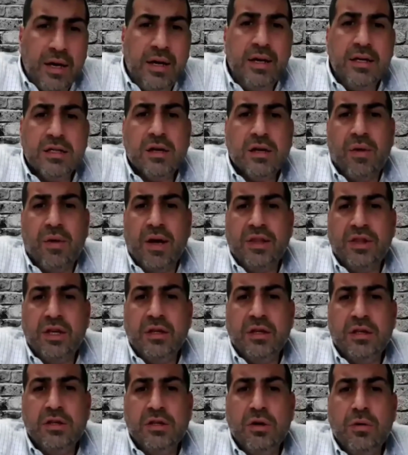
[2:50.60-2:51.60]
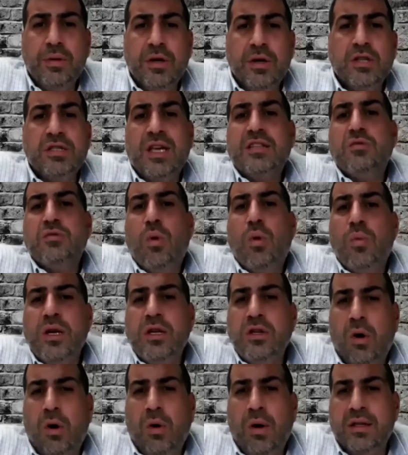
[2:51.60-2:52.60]
is a right thing to do because that's what we
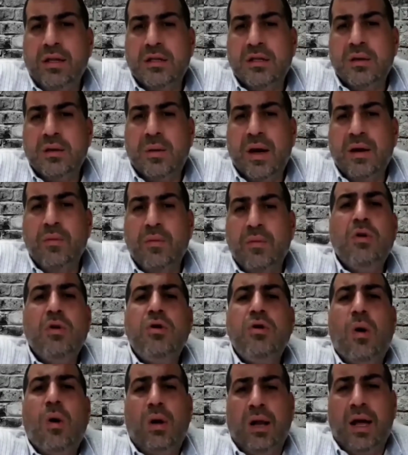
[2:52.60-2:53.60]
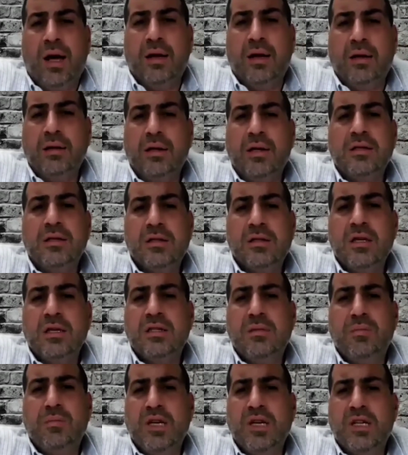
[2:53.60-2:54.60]
know at this time. We don't know a lot. That's
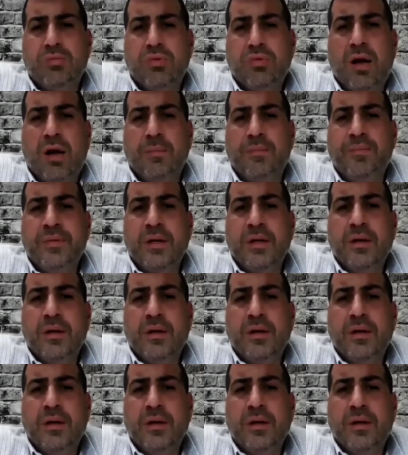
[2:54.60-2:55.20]
the biggest problem.